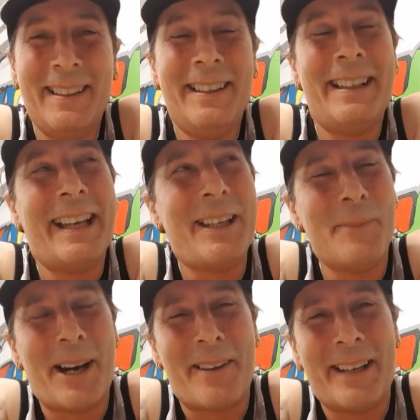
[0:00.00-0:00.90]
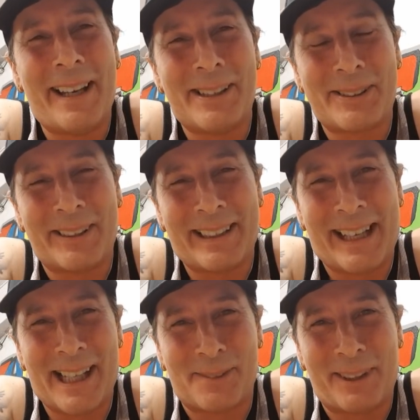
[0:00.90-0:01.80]
Now you might have noticed on the
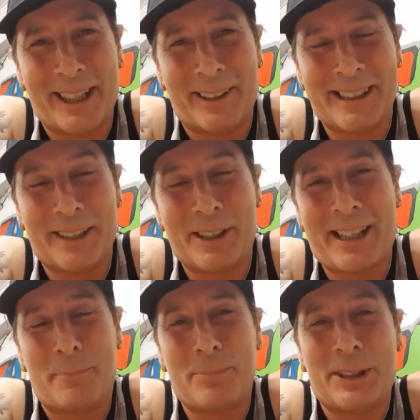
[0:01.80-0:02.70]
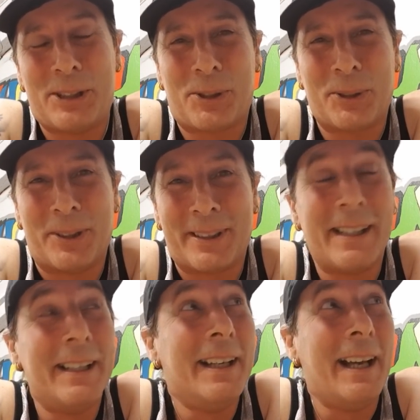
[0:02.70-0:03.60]
last video I seemed to cut pretty short.
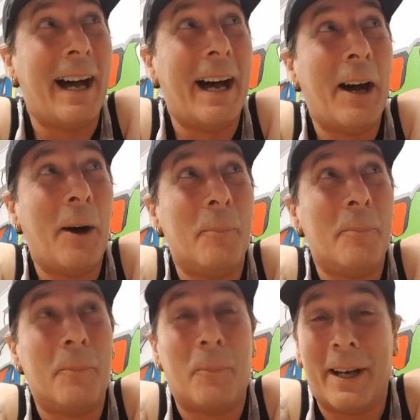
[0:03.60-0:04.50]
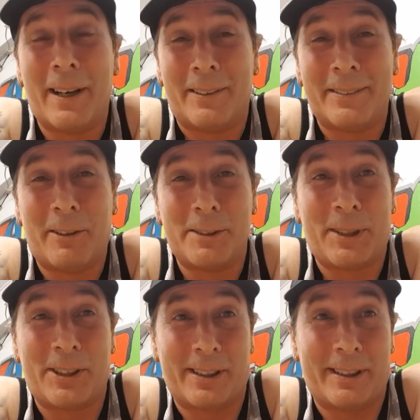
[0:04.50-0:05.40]
Well, that was
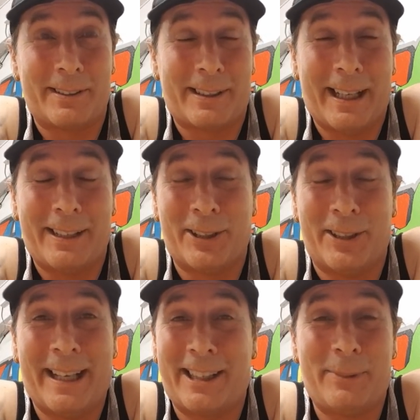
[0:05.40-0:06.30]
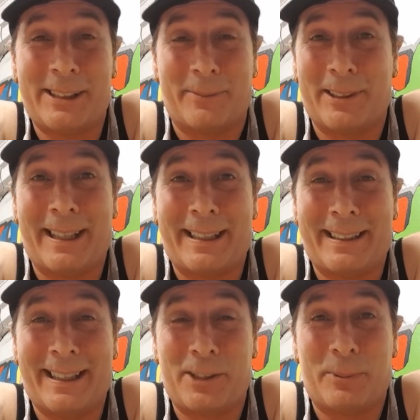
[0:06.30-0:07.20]
because it turned out to be something like
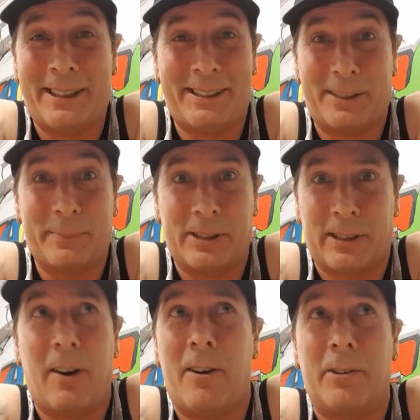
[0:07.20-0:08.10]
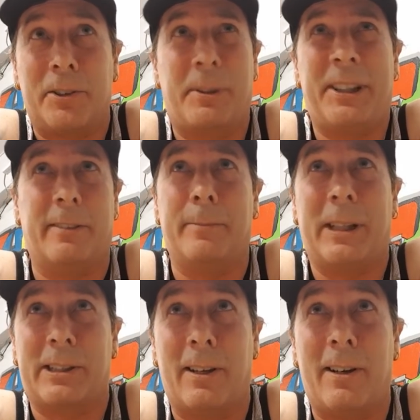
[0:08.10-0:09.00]
26 minutes long or 27
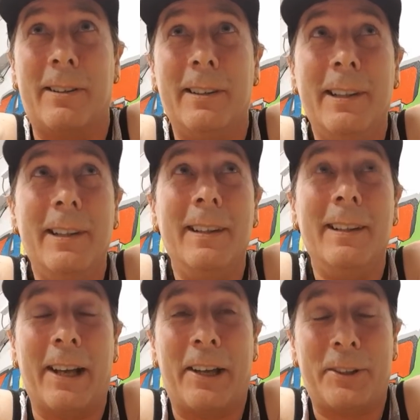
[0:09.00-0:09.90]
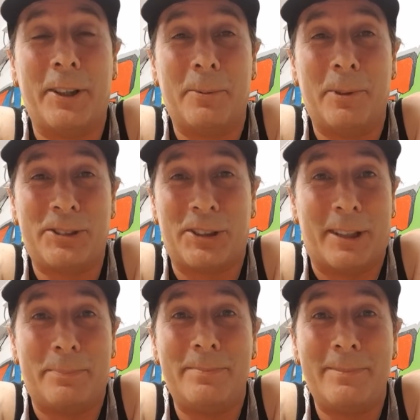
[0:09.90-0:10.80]
minutes long. And I thought it was just a
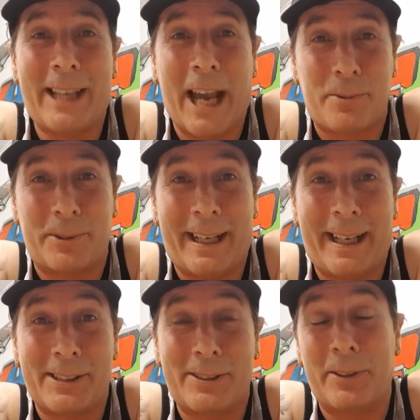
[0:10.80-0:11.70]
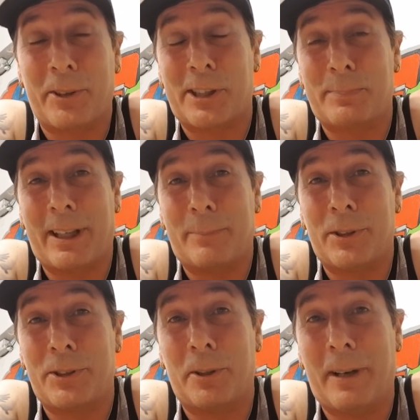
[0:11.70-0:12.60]
casual day out, so I thought I'd split up
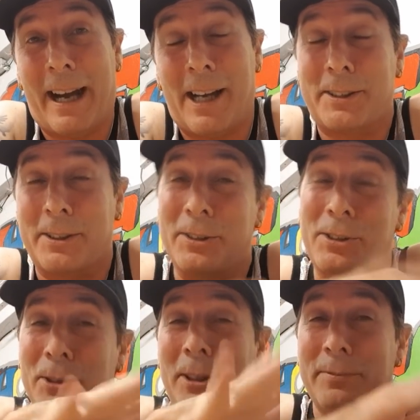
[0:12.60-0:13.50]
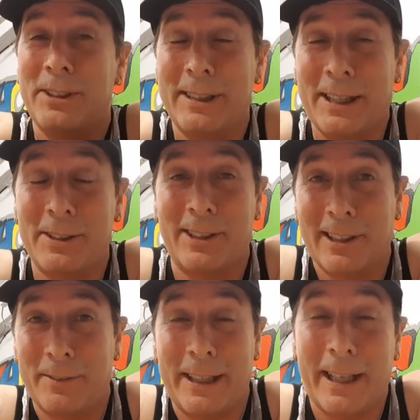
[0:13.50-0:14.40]
into two halves because there's two different sections of
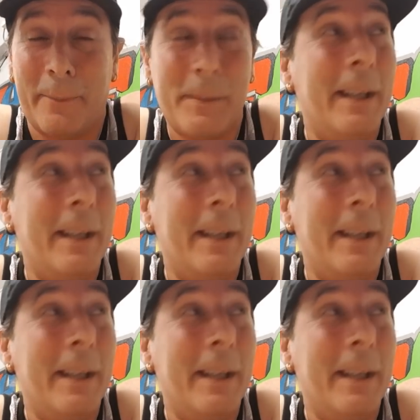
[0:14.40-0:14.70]
the video.